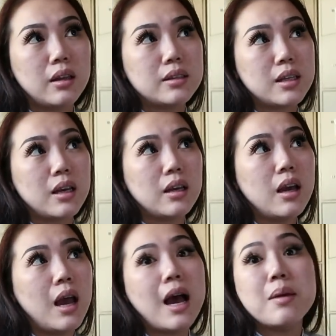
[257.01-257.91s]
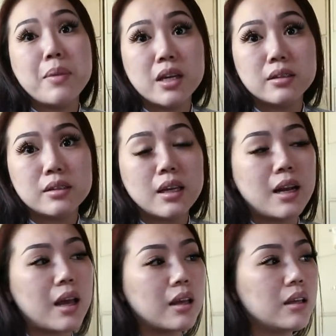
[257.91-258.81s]
let's say I missed and
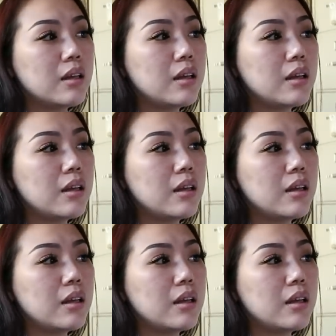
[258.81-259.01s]
I